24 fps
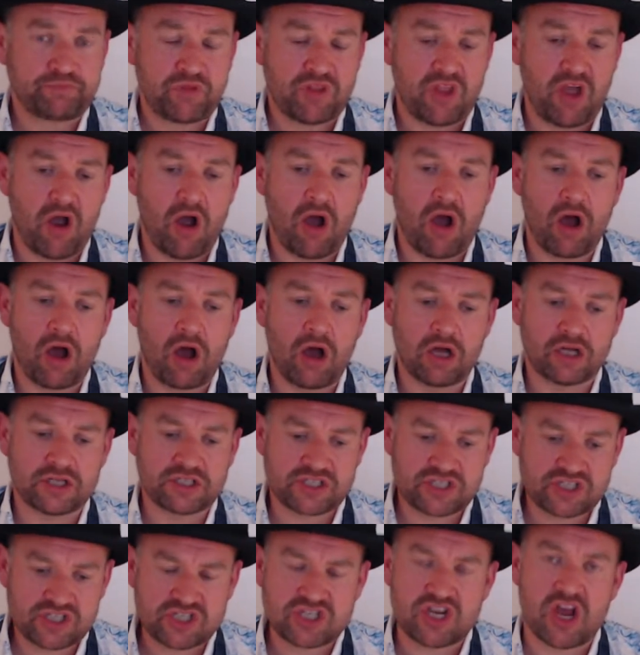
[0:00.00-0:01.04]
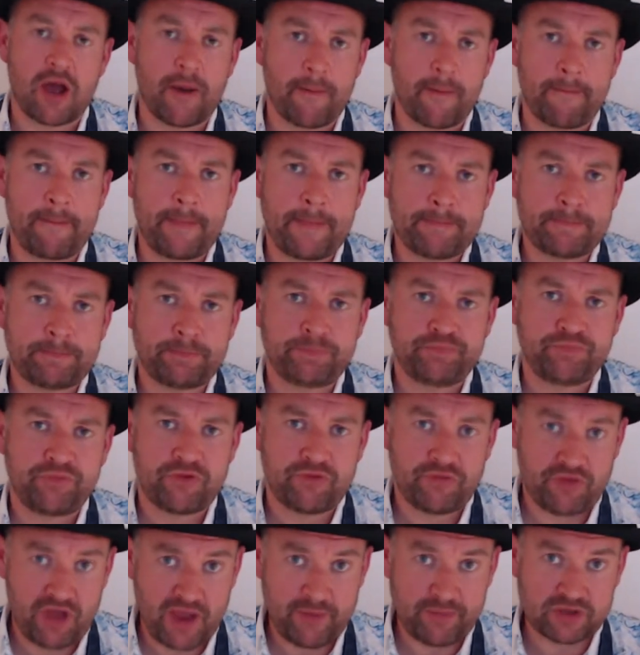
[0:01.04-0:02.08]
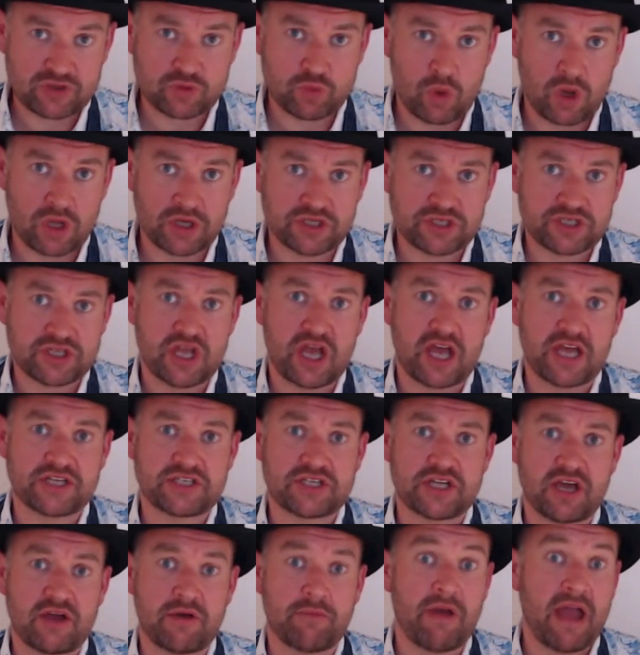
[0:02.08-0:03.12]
There are some famous ones that